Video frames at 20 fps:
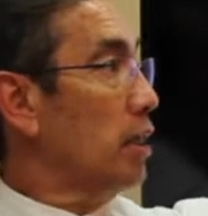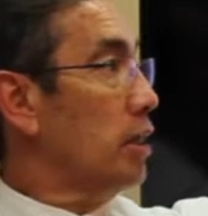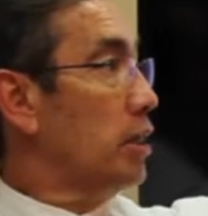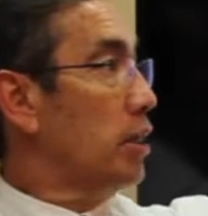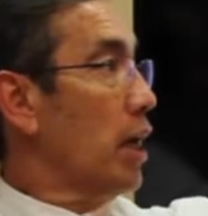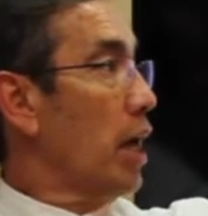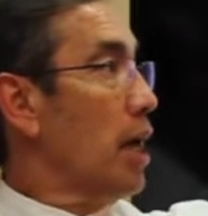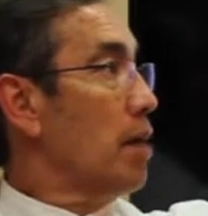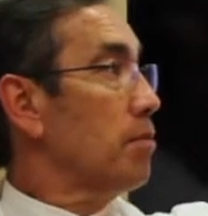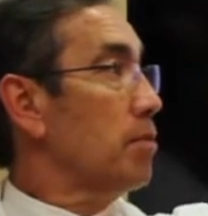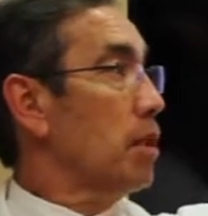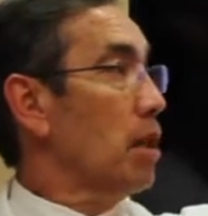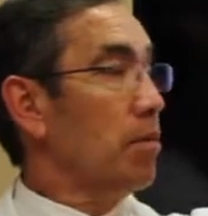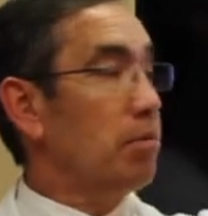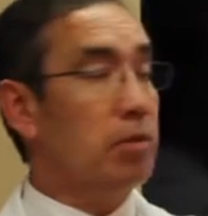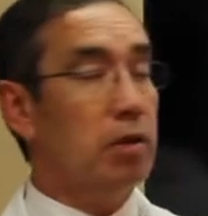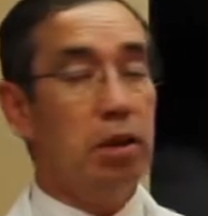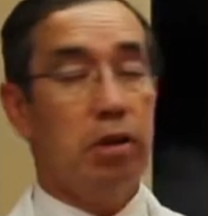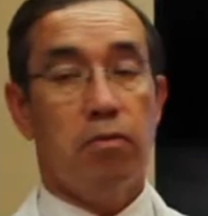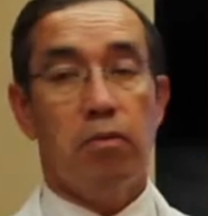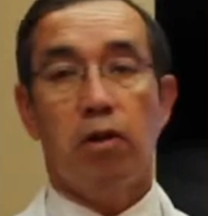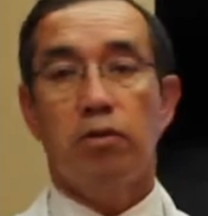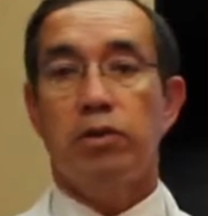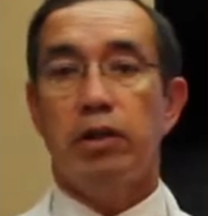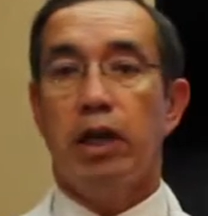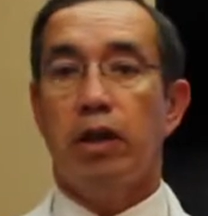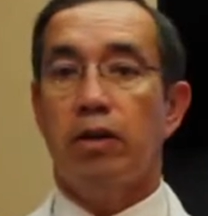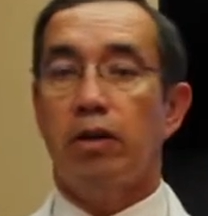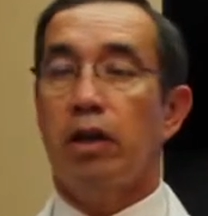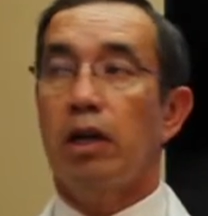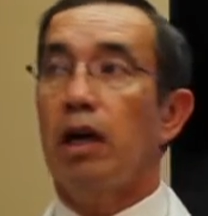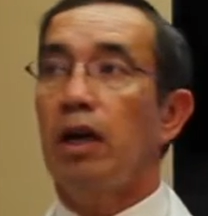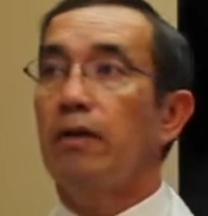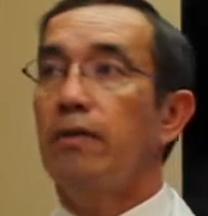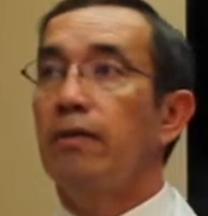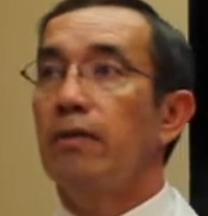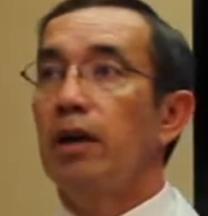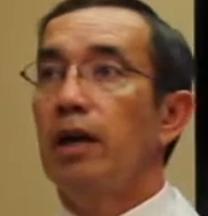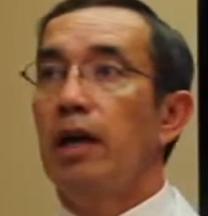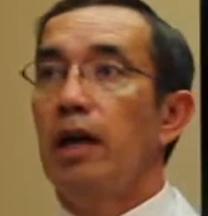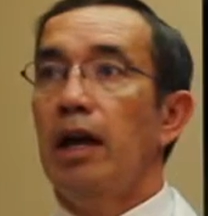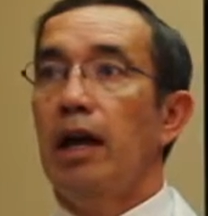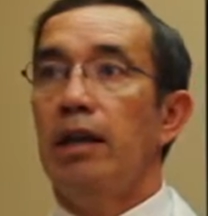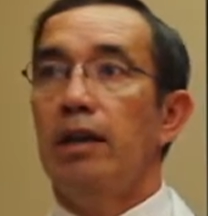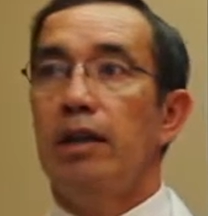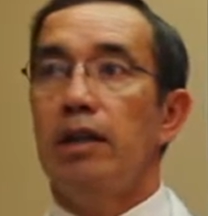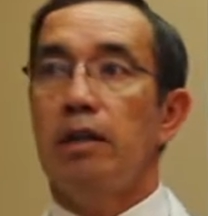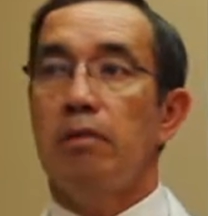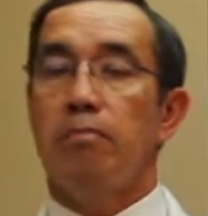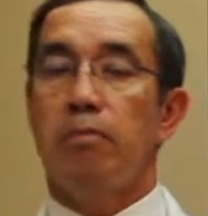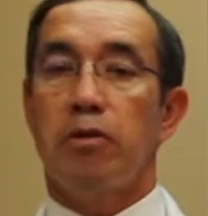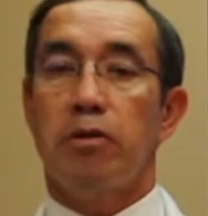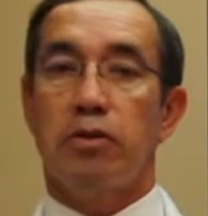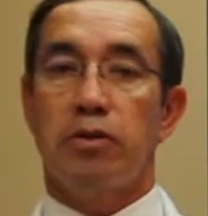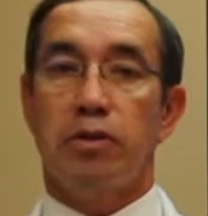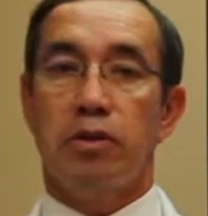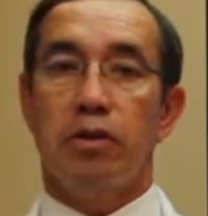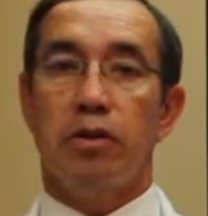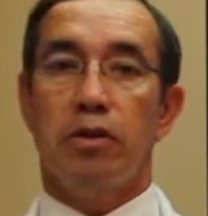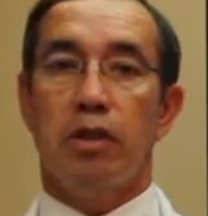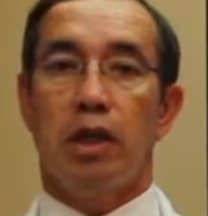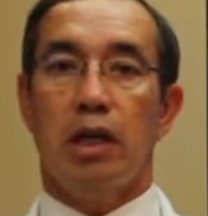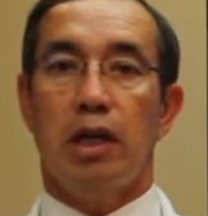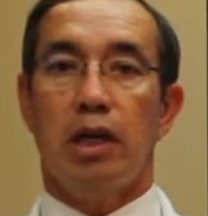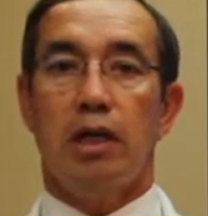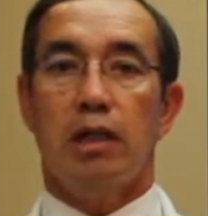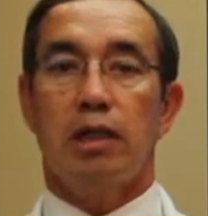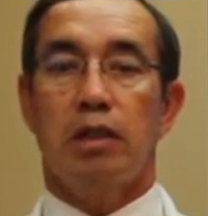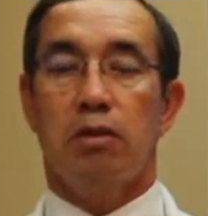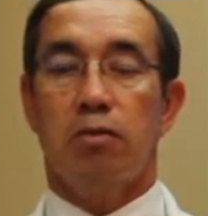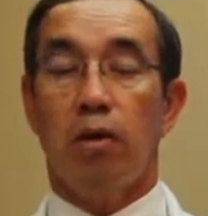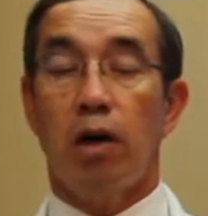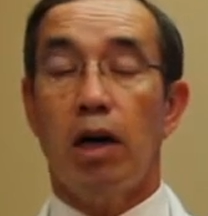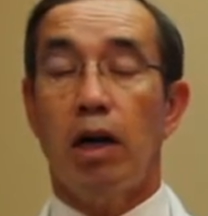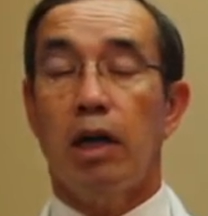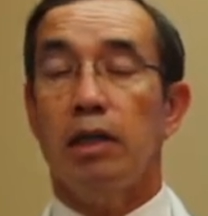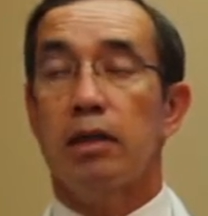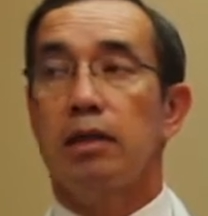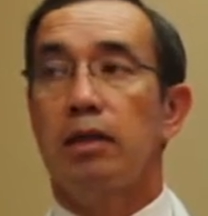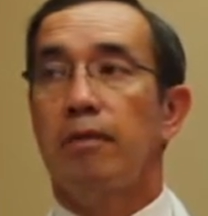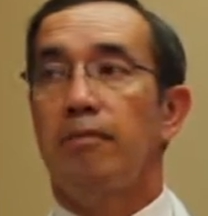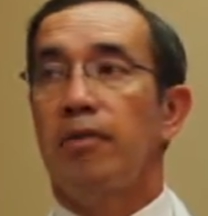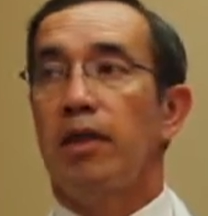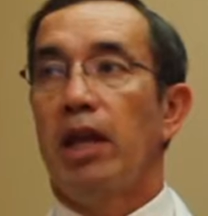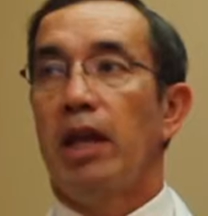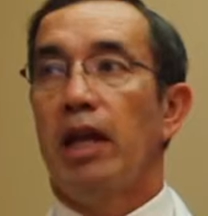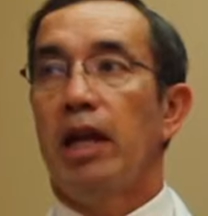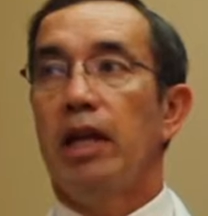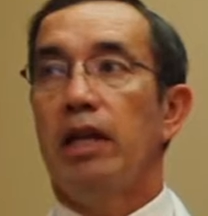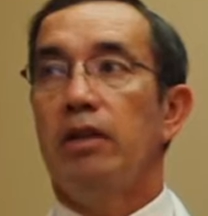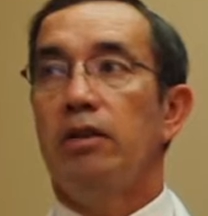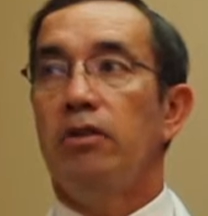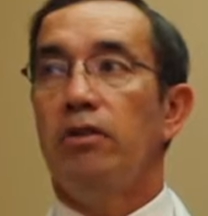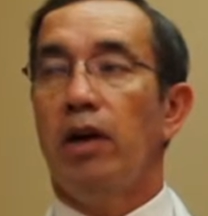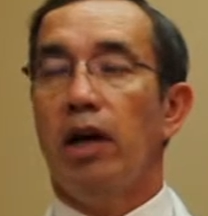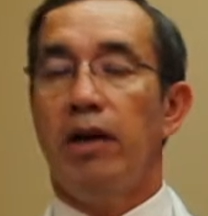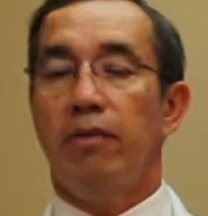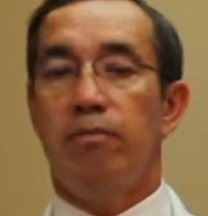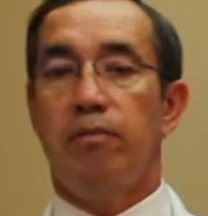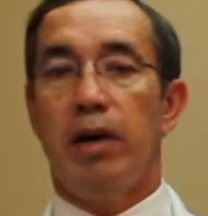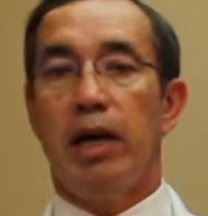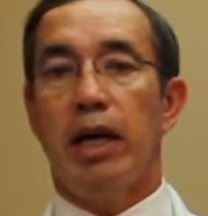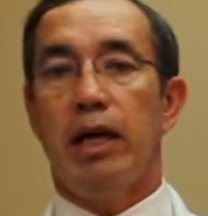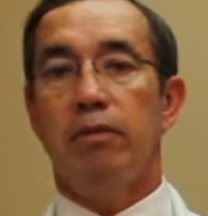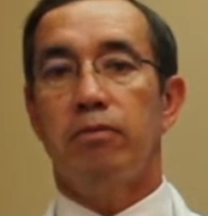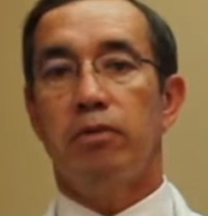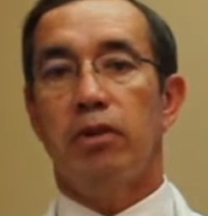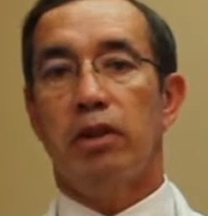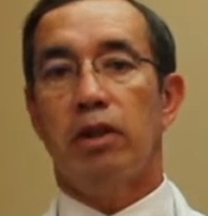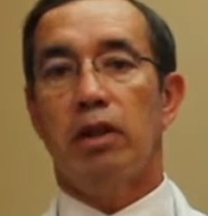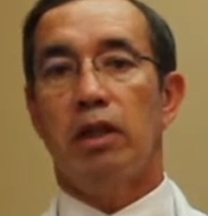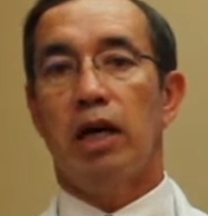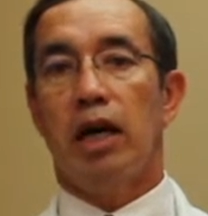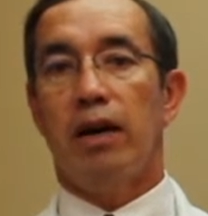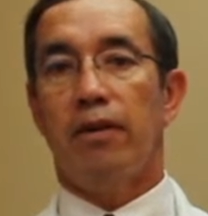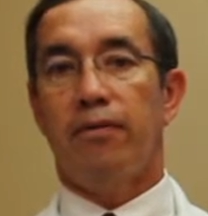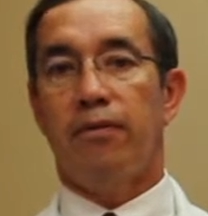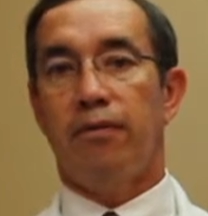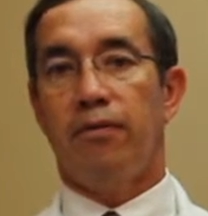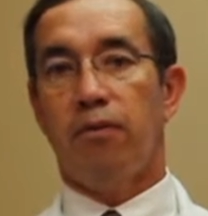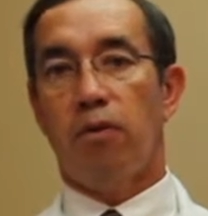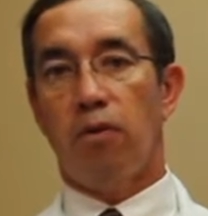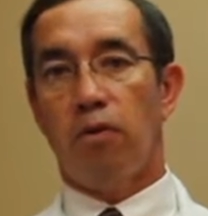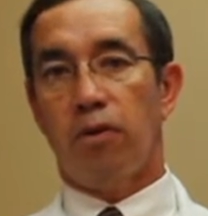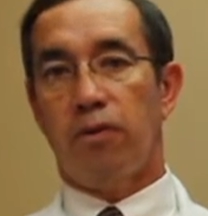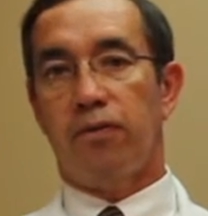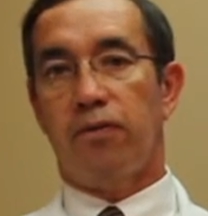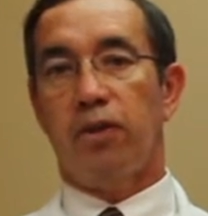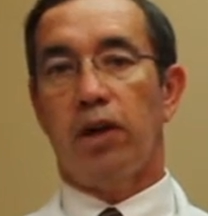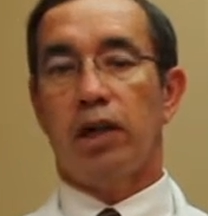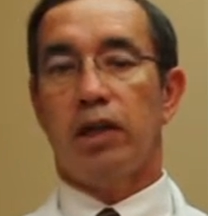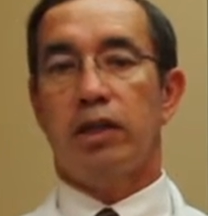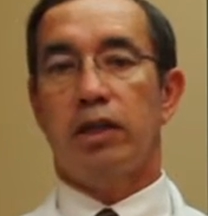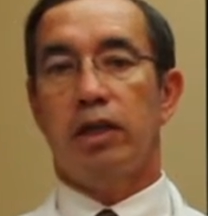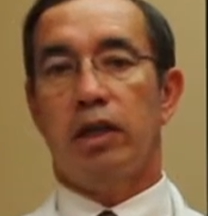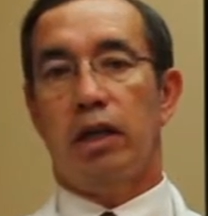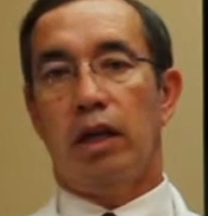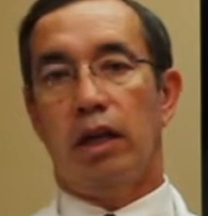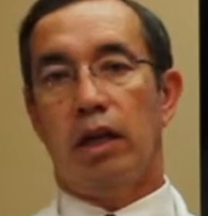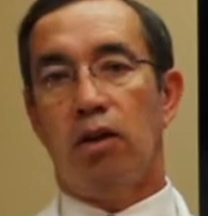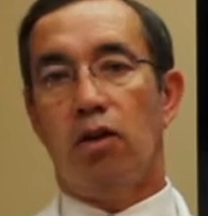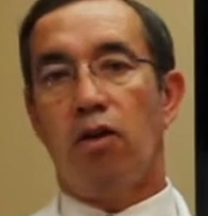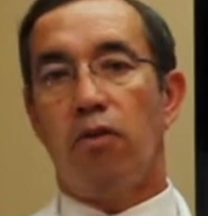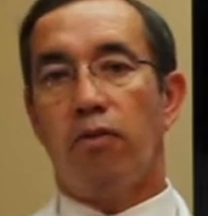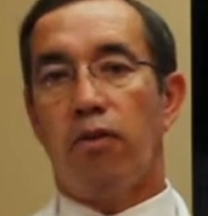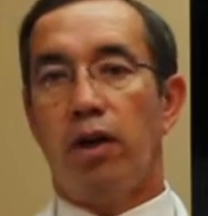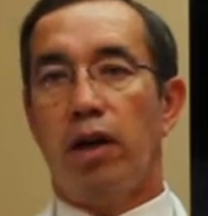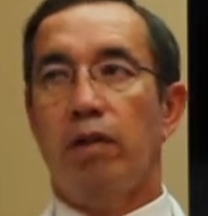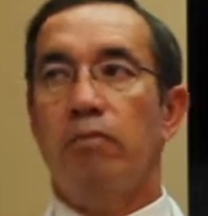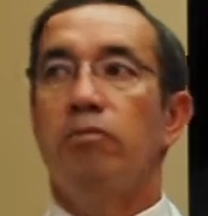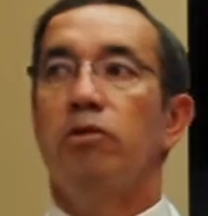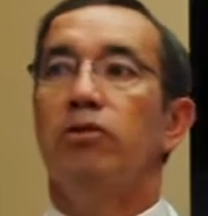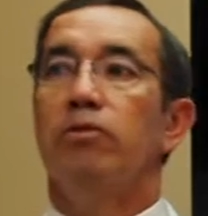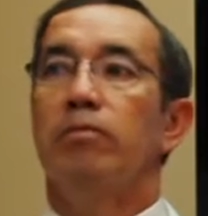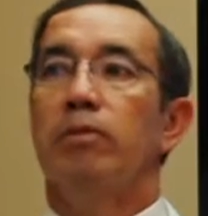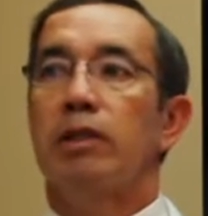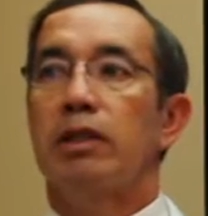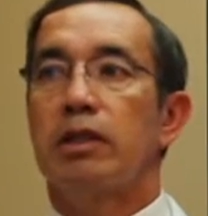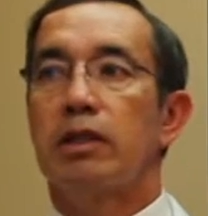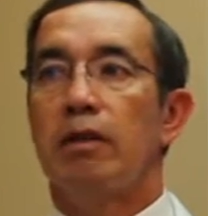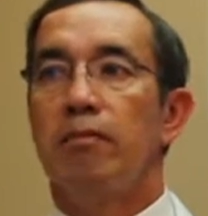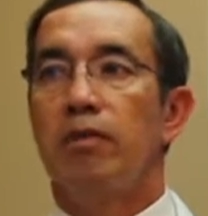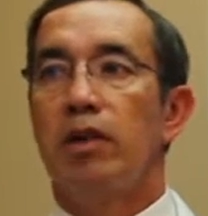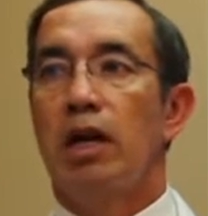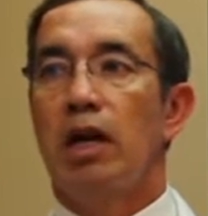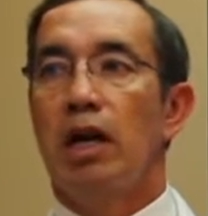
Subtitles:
jams up the rotator cuff and then the bursa swells and you have pain with a lot of forward flexion and overhead movements.